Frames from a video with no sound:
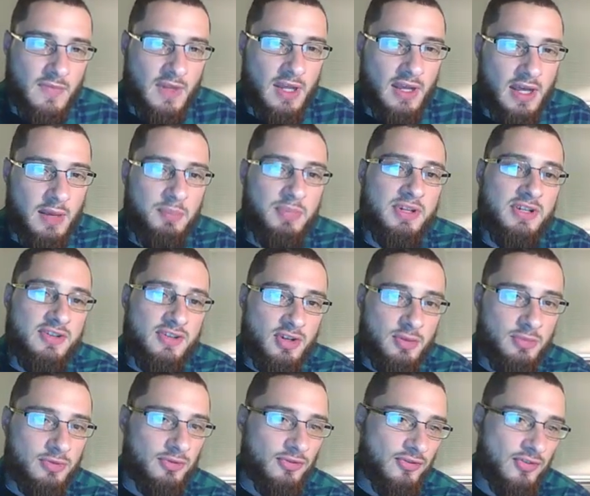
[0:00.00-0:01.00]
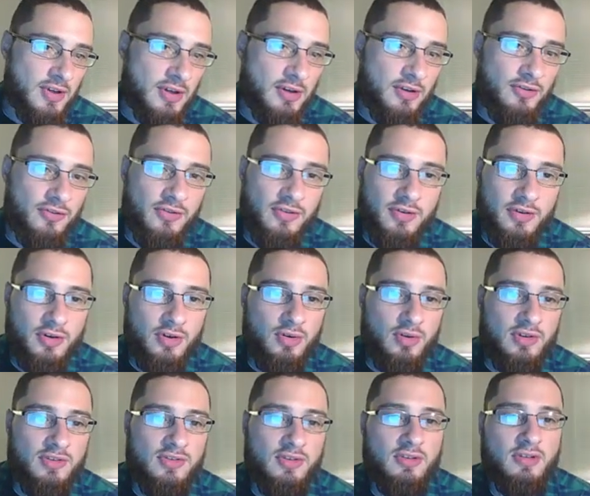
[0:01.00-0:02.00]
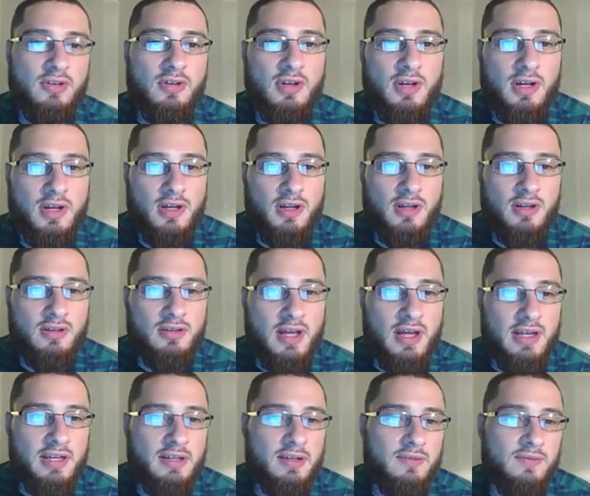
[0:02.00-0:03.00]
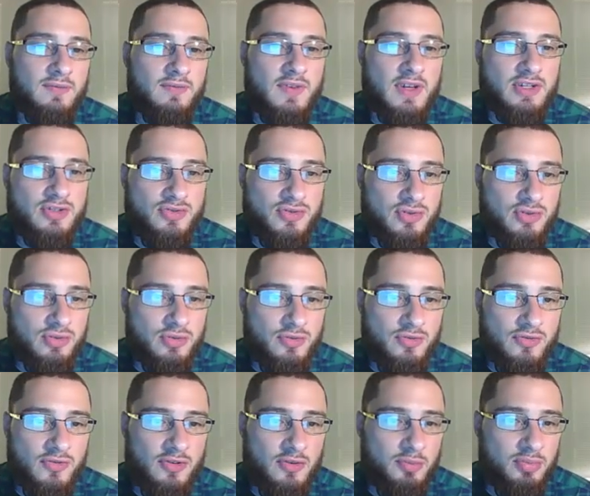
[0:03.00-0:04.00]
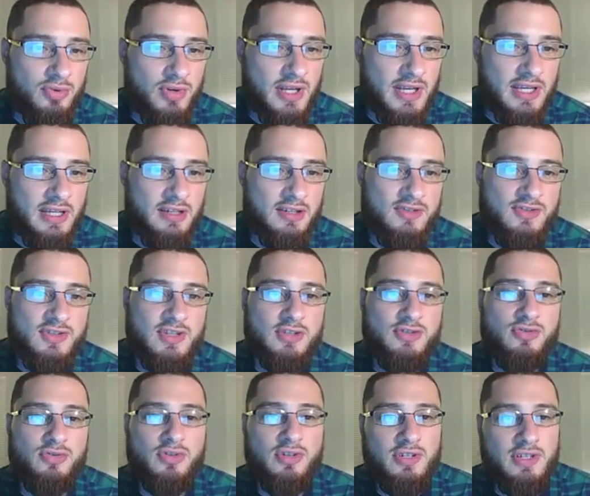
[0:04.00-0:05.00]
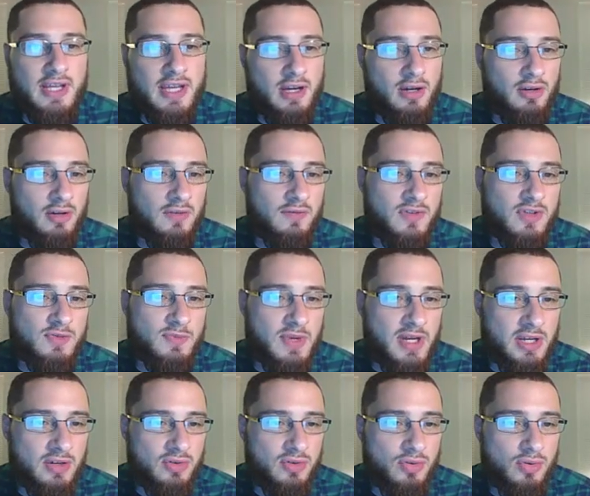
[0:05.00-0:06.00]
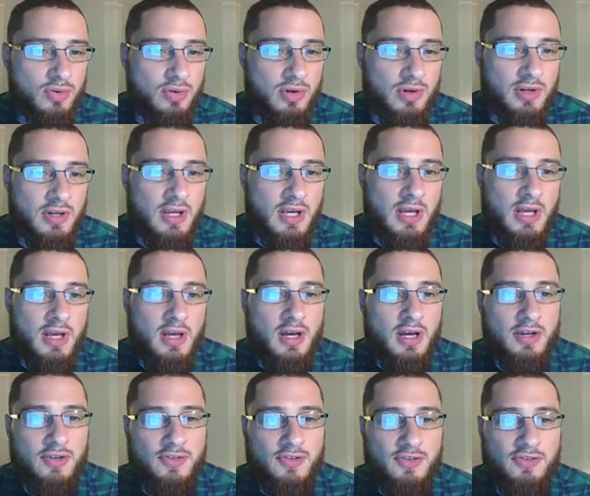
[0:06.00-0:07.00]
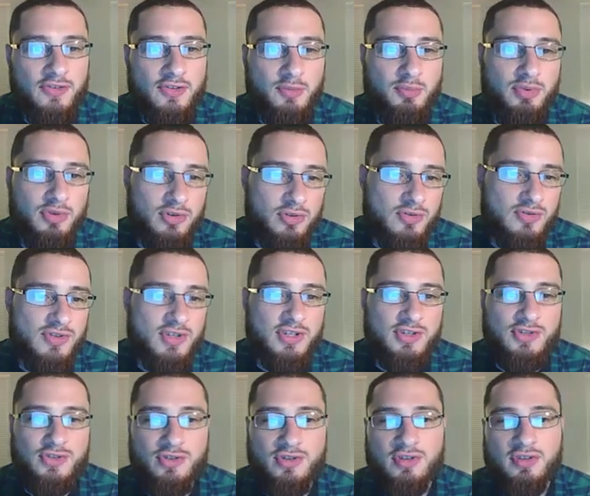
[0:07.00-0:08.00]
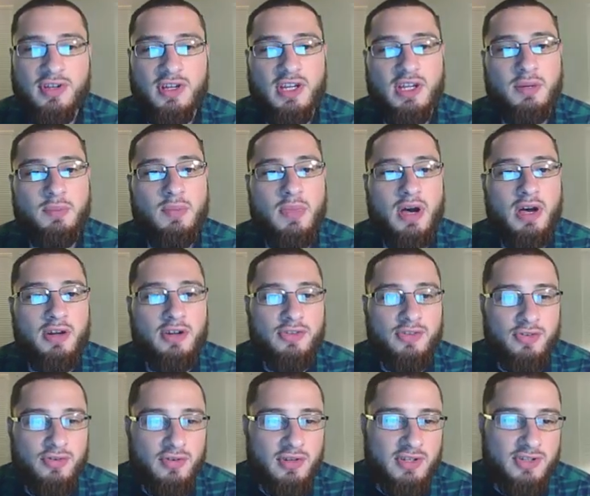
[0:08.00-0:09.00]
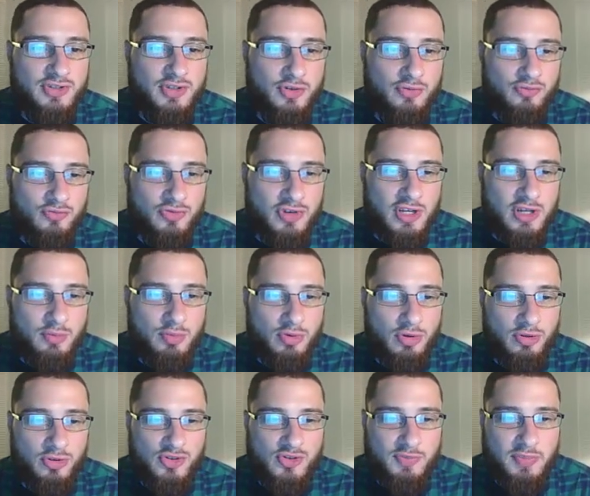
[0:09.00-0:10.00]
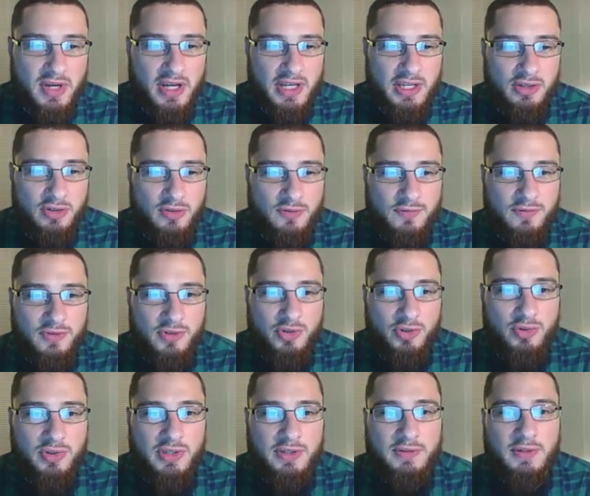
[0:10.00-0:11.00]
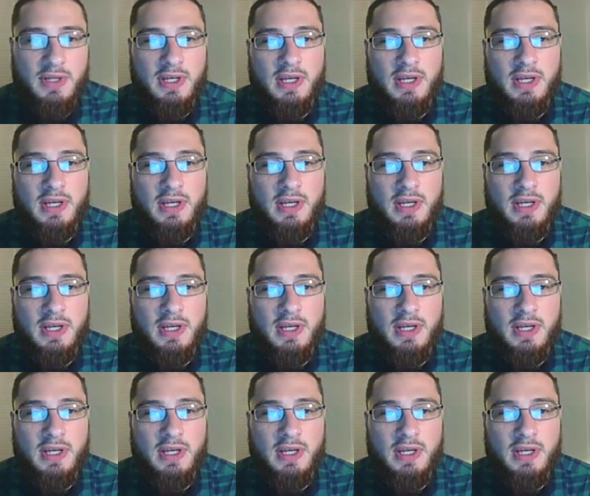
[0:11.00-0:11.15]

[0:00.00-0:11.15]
ependymal cells. They're going to uh, line ventricles of the brain and central canal of the spinal cord, assist in producing, circulating, and monitoring cerebral spinal fluid.